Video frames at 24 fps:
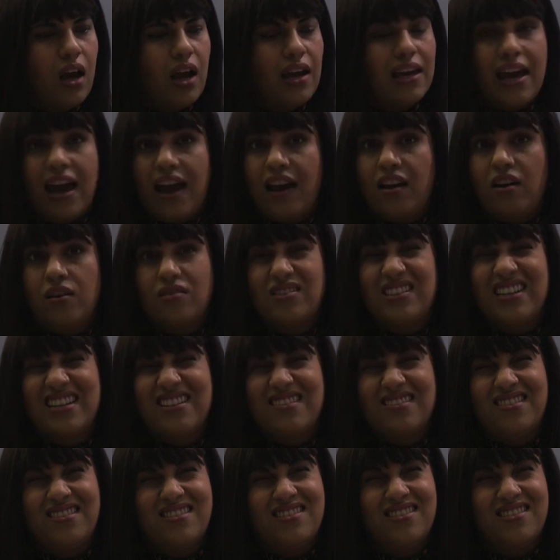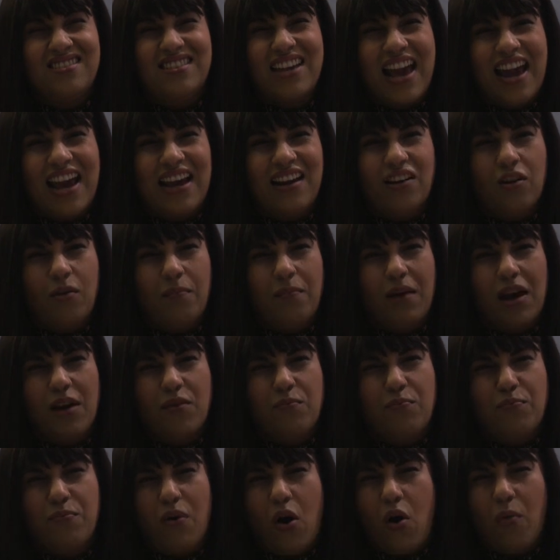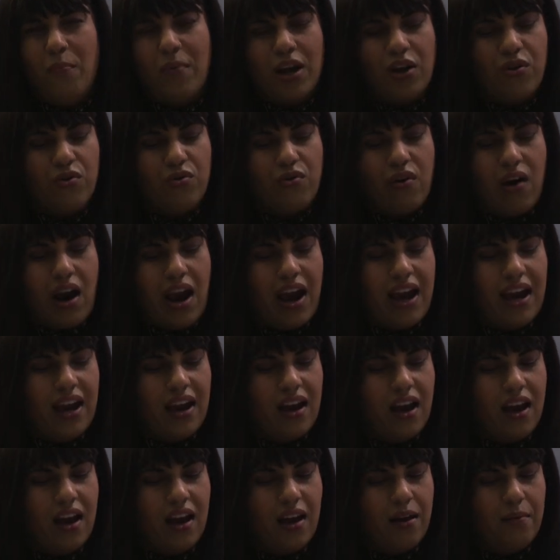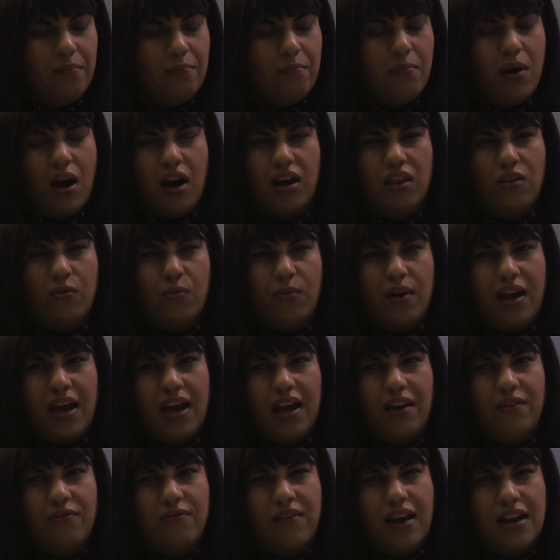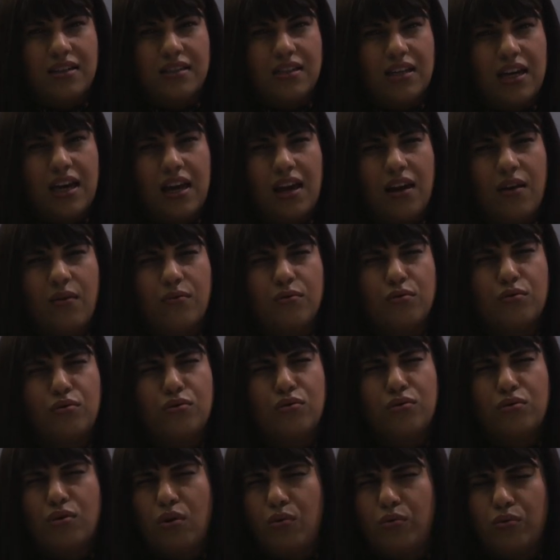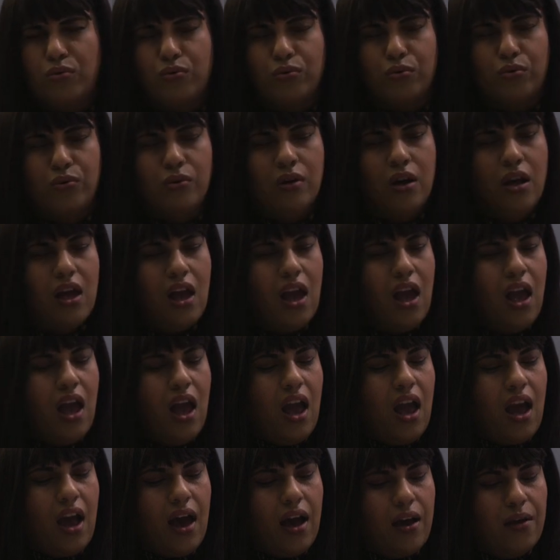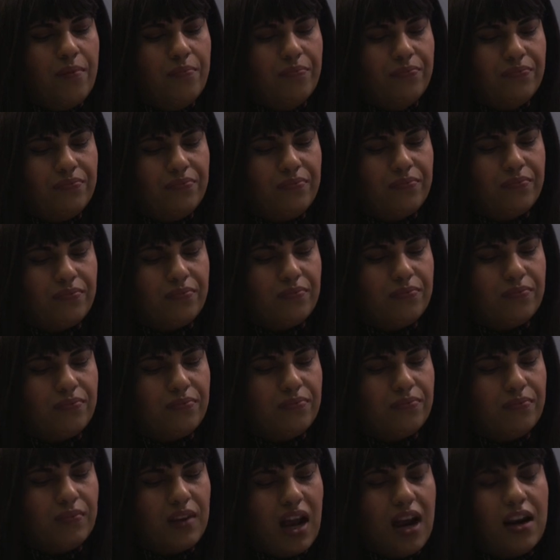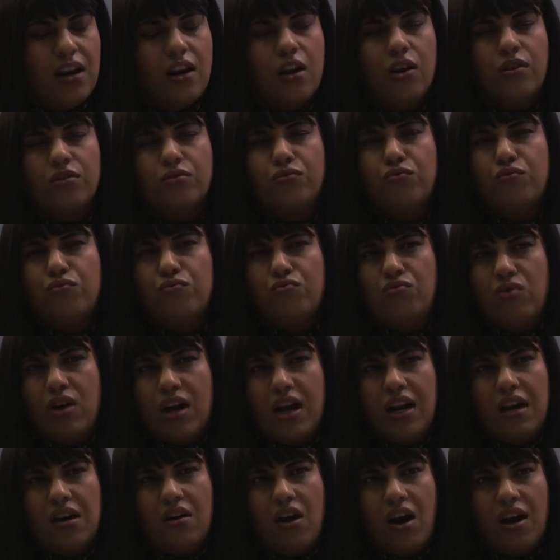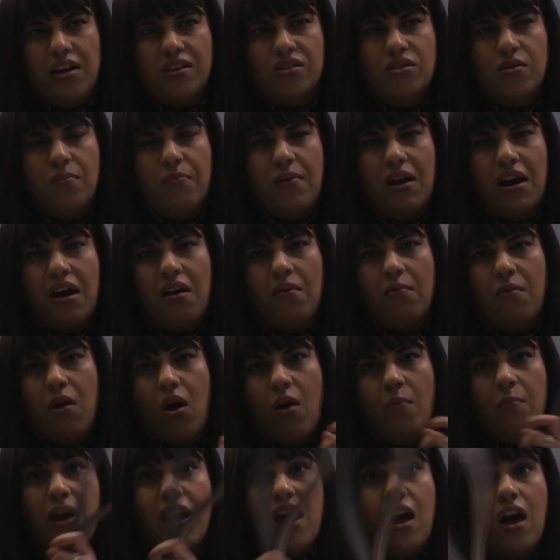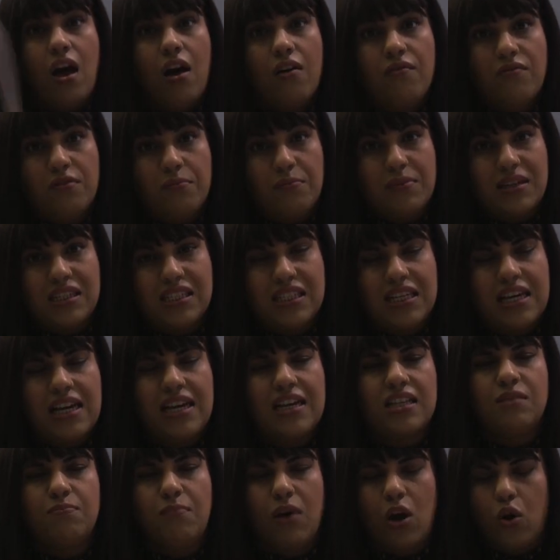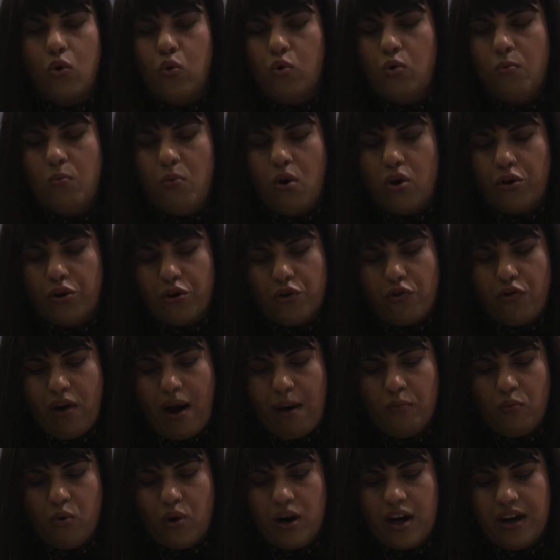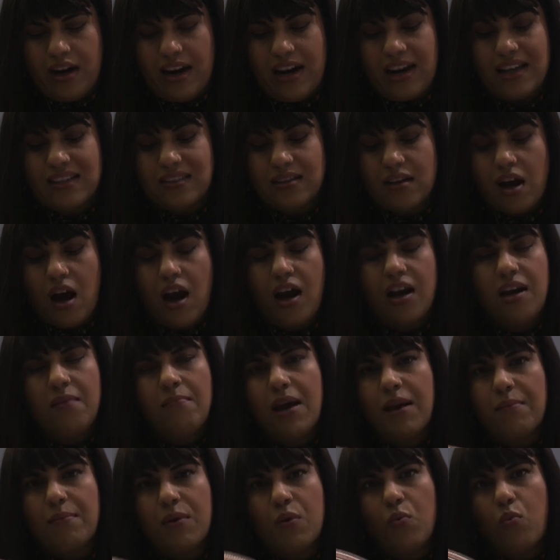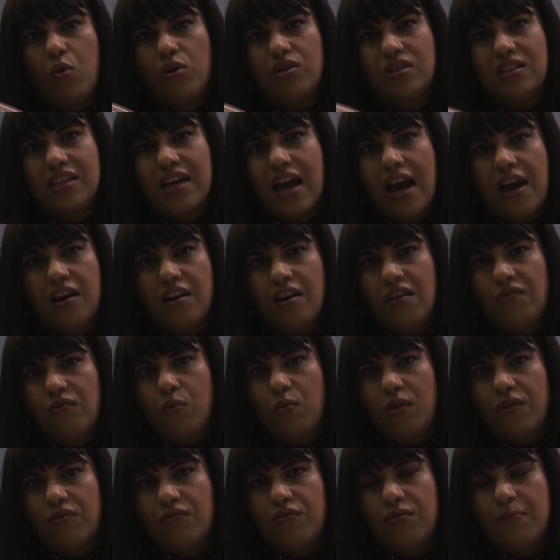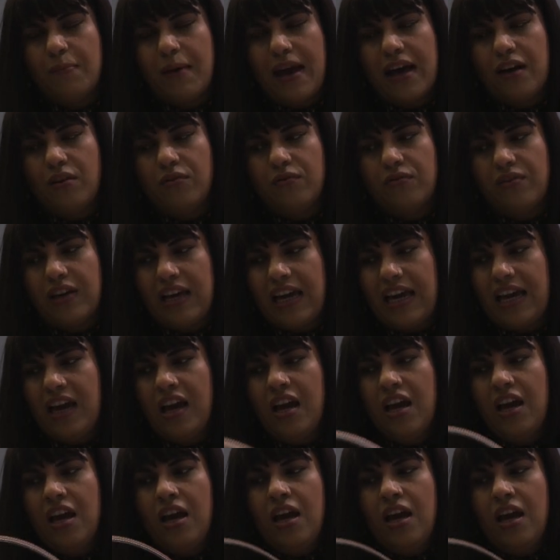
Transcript: Yeah, it looked insane on my grey, by the way, Fendi. It was so cool. And it looks really nice on my other Matisse, my all monogram one. And it's kind of made me want to get another one from LV.